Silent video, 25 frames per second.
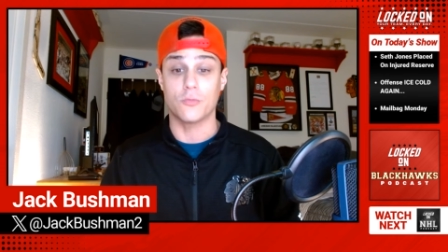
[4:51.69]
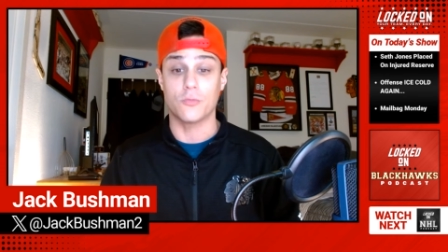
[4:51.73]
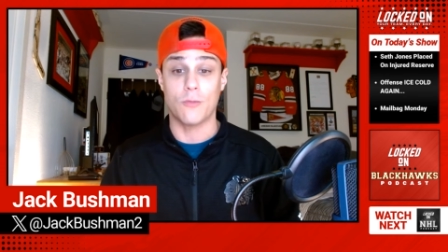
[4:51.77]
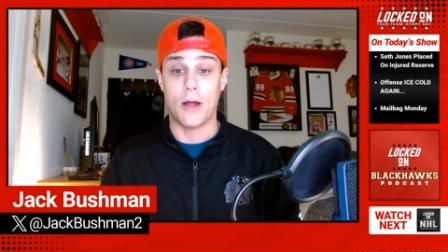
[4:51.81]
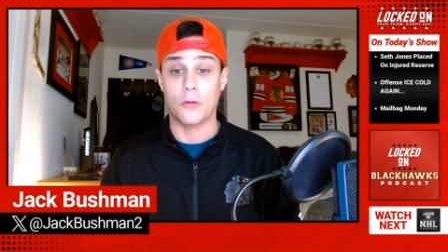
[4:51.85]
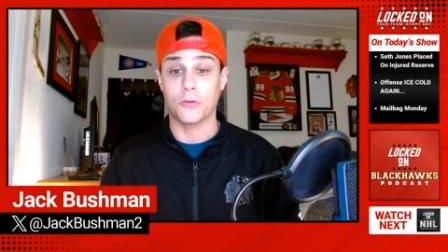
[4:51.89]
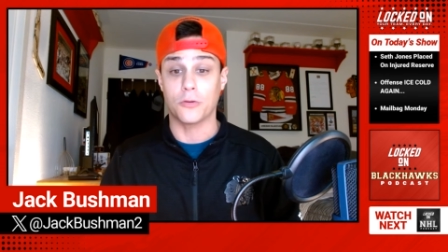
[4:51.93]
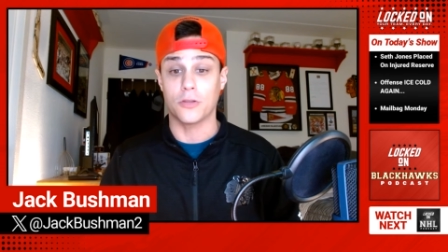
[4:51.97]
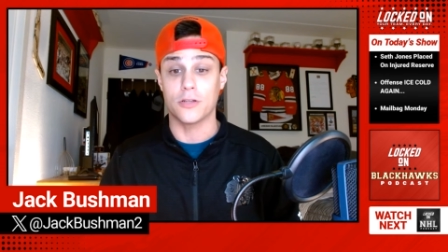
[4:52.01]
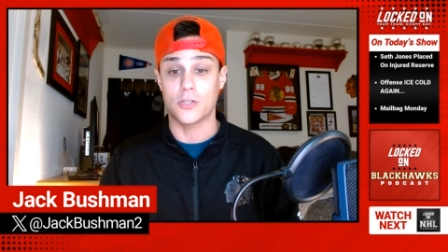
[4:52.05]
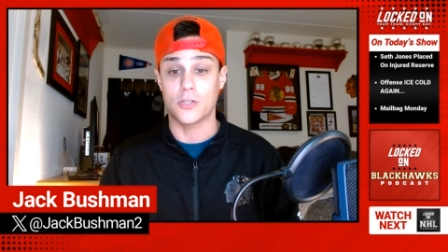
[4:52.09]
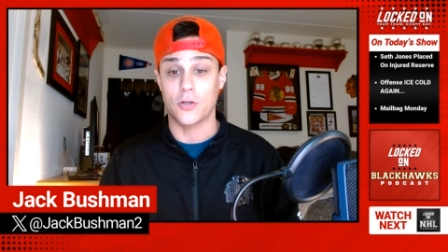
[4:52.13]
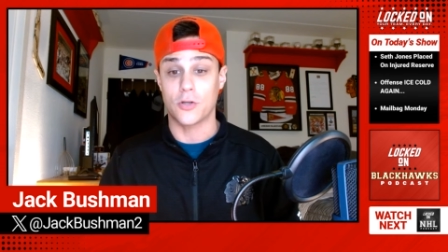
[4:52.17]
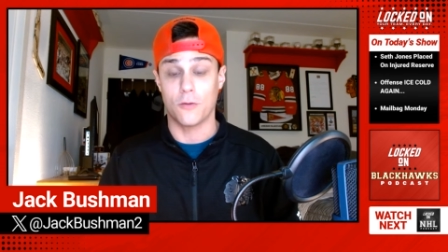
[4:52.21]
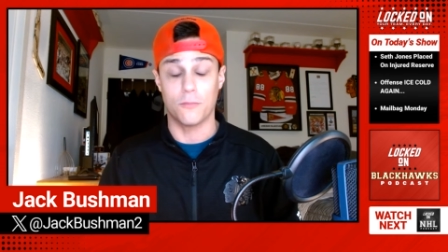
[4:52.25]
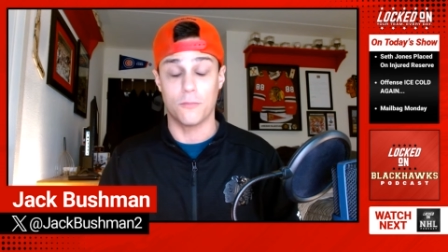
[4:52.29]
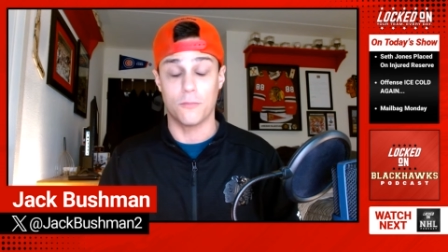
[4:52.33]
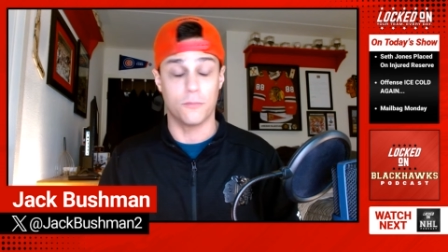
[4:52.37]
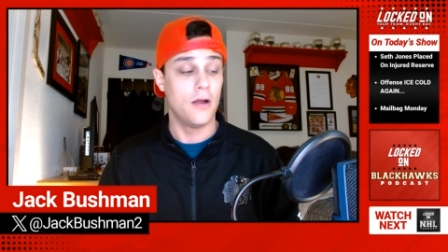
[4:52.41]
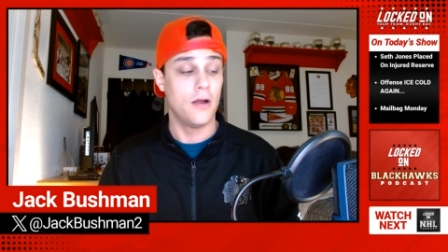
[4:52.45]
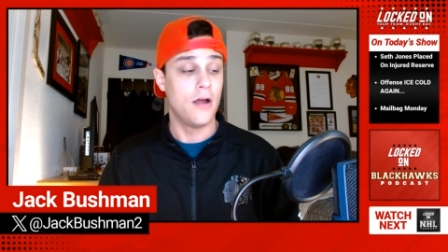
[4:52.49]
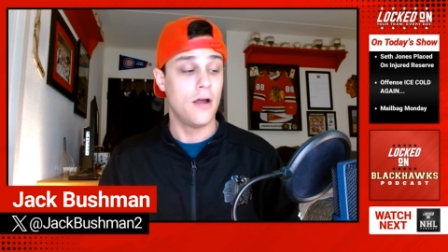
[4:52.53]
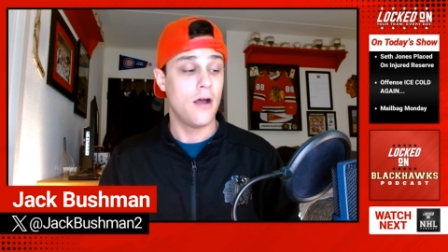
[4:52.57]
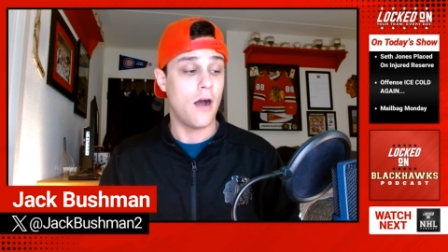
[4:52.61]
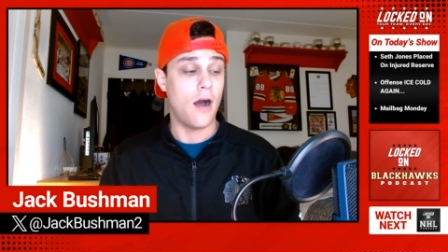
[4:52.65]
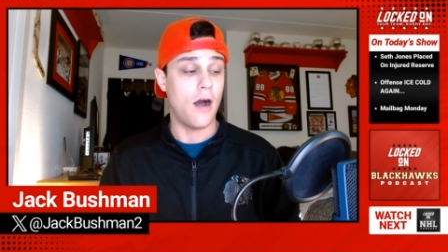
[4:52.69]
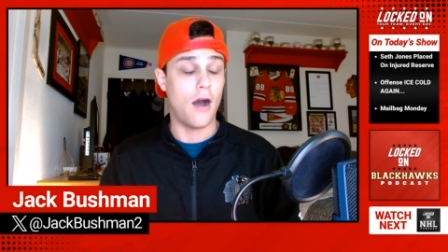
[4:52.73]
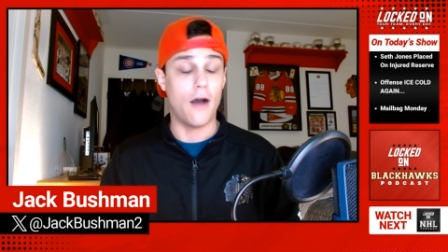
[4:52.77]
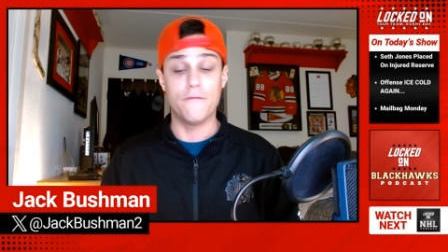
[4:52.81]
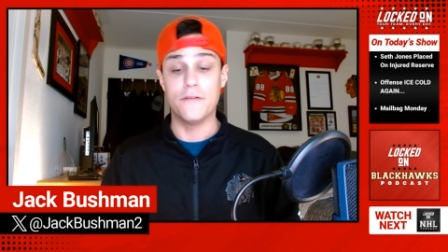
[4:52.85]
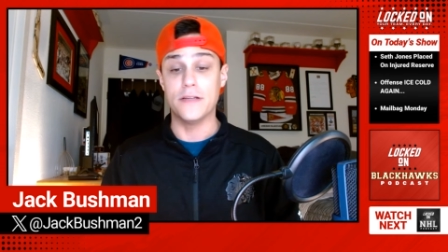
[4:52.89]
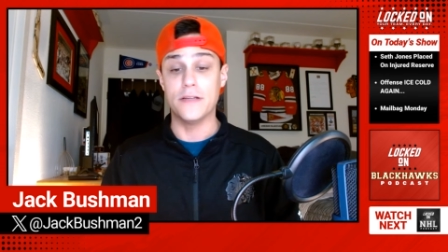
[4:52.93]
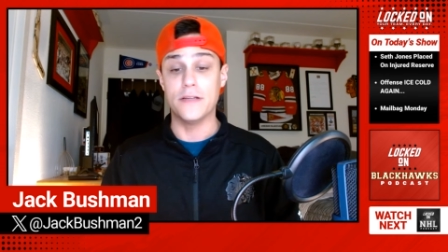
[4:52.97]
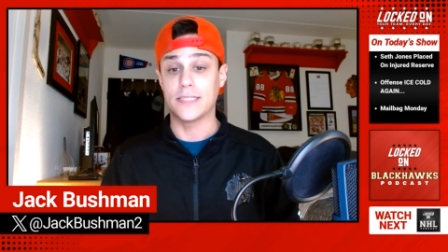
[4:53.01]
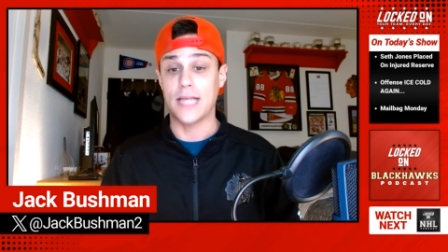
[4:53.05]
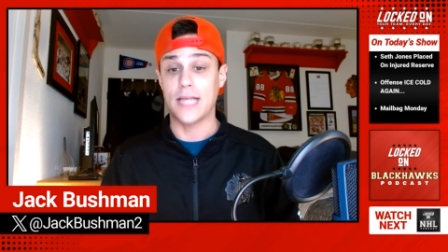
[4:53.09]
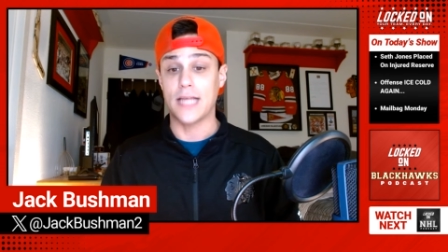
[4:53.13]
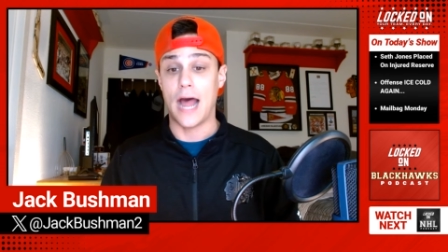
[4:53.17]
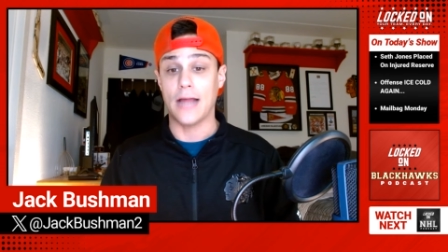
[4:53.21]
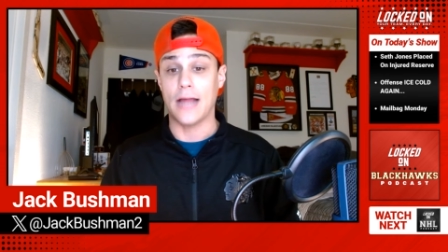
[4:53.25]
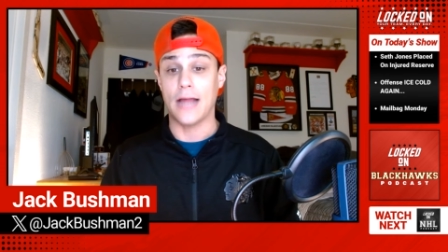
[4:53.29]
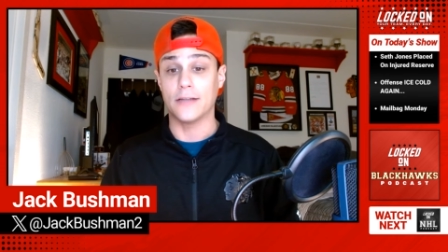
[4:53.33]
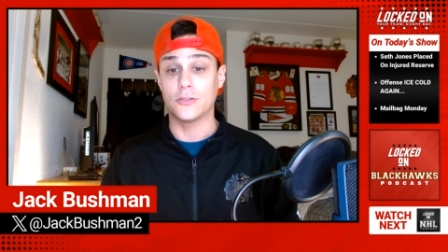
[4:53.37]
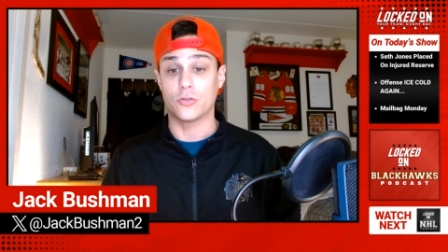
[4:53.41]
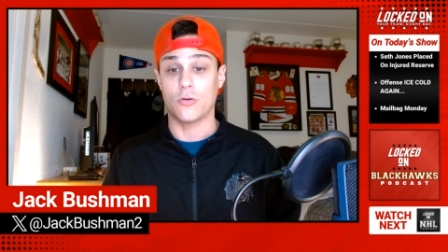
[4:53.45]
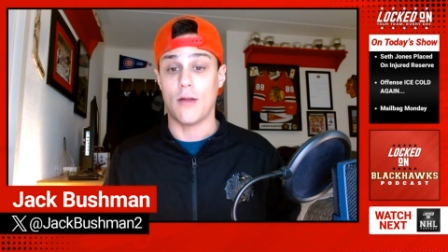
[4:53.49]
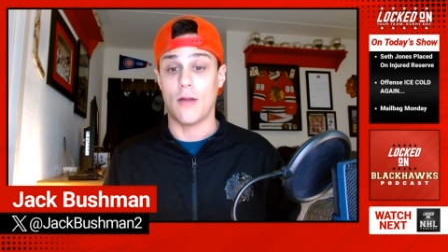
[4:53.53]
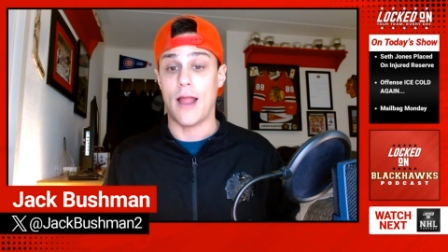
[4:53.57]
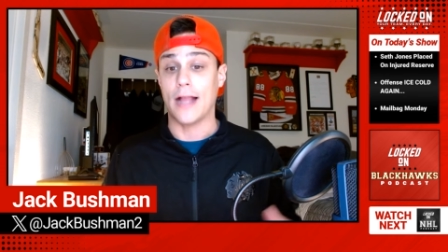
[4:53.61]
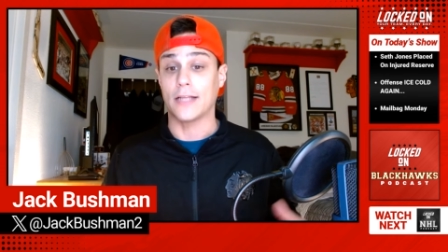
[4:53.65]
throughout the term of his
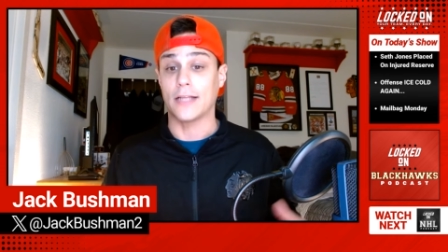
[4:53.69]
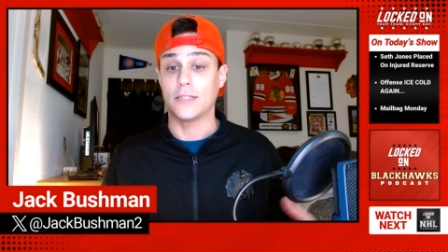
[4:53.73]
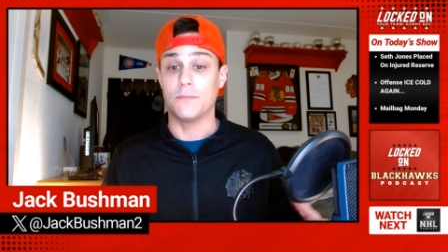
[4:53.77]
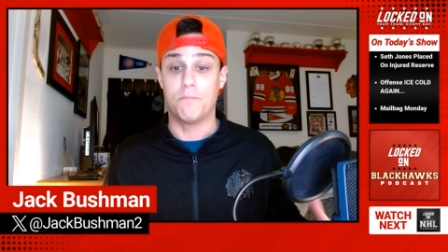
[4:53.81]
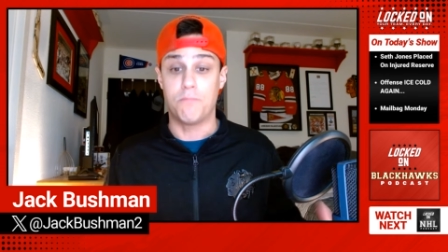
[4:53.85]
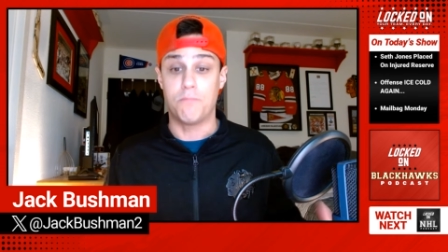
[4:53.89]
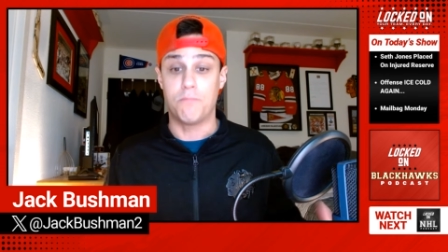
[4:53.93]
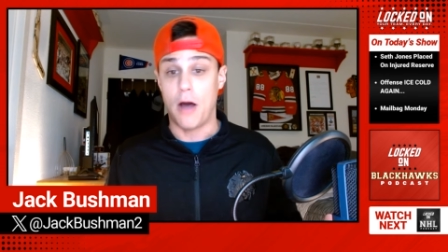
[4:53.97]
contract.